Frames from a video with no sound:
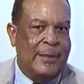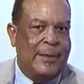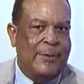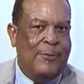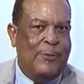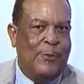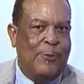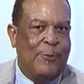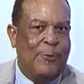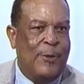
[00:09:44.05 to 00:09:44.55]

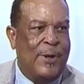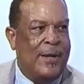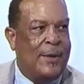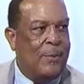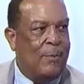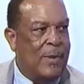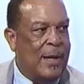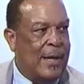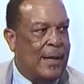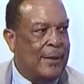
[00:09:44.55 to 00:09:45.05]
things that you
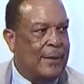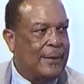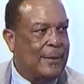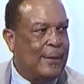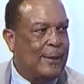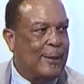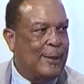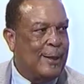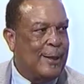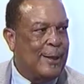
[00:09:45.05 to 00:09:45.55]
read about
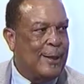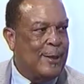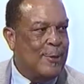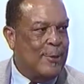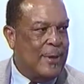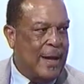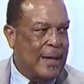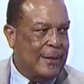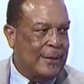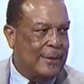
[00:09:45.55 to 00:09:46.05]

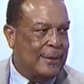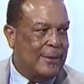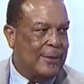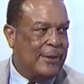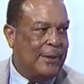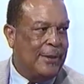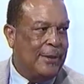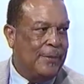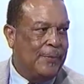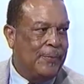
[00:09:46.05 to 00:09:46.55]
and you got to
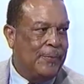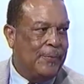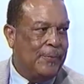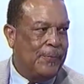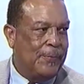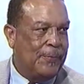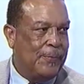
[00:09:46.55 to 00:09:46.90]
see.